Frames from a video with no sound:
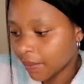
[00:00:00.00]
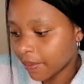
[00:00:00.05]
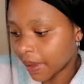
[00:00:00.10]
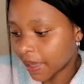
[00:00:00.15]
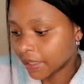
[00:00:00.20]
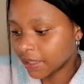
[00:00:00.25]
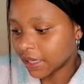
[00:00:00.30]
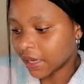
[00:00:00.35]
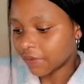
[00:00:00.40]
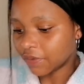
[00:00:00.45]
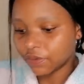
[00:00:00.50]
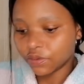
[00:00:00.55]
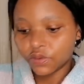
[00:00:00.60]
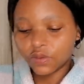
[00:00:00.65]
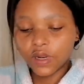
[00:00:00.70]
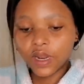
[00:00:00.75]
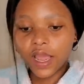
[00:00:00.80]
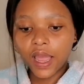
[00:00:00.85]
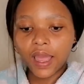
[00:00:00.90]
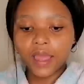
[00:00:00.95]
But yeah, for
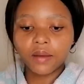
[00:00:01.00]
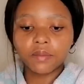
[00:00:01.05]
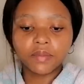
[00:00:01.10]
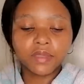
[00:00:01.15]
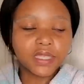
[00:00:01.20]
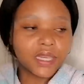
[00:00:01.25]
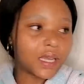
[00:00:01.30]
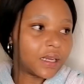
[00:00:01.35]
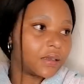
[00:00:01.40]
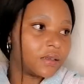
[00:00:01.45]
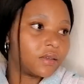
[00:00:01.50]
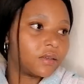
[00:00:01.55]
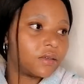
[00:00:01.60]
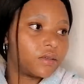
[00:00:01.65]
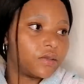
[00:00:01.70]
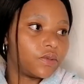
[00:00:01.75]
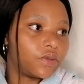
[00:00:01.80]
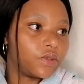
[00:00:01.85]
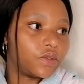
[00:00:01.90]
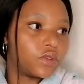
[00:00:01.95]
today I am done.
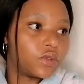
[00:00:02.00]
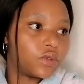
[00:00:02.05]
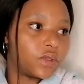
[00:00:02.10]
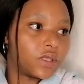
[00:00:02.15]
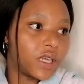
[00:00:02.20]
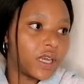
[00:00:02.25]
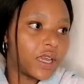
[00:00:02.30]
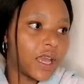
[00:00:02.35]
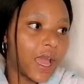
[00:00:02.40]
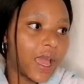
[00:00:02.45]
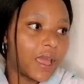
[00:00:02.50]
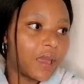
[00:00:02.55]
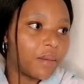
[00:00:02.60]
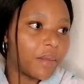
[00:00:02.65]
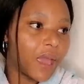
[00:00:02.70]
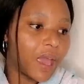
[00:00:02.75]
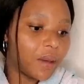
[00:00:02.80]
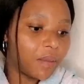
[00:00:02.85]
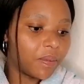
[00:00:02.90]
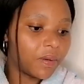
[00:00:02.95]
For today I
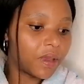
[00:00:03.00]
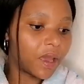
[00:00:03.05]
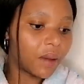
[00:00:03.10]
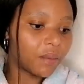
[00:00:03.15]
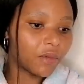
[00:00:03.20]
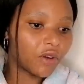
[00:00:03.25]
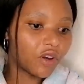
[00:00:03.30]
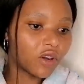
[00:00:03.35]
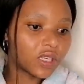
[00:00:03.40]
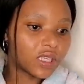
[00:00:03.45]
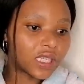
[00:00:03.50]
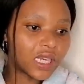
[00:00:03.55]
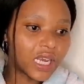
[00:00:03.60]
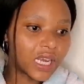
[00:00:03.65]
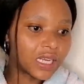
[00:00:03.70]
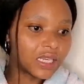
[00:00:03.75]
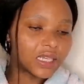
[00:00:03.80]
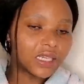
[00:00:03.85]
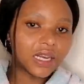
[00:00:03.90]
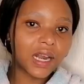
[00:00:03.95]
am happy, I'm
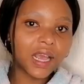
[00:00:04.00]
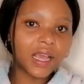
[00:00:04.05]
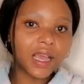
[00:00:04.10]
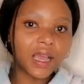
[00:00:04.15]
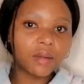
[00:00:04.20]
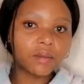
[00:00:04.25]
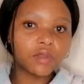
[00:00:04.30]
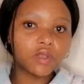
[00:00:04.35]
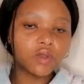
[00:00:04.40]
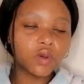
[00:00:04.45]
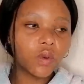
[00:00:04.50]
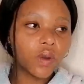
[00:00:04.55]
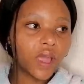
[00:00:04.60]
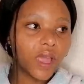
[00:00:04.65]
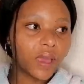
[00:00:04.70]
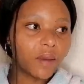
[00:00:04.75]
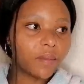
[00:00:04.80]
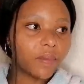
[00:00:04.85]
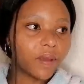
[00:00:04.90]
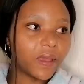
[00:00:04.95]
content. Like, I'm so
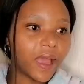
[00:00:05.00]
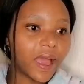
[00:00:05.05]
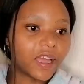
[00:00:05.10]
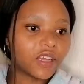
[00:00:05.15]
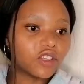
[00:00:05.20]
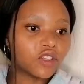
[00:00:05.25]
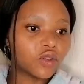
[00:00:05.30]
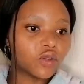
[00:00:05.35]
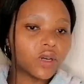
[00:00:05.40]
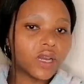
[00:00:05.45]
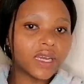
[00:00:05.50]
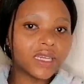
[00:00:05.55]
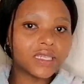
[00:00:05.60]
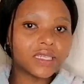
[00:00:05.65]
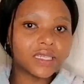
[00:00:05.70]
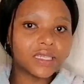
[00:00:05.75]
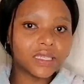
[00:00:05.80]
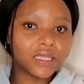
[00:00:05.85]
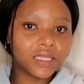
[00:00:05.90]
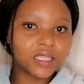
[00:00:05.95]
happy I took
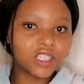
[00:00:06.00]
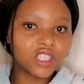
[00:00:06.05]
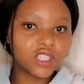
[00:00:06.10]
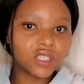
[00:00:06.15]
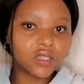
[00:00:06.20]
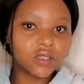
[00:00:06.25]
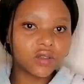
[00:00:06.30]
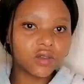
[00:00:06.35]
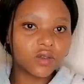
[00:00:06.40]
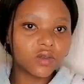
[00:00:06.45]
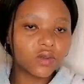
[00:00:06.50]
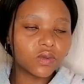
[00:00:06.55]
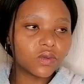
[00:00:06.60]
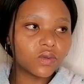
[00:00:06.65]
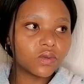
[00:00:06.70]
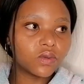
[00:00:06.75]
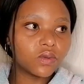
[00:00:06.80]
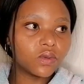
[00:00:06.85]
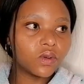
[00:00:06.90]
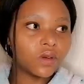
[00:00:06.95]
a decision
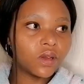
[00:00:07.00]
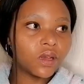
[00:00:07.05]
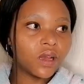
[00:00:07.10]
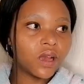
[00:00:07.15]
to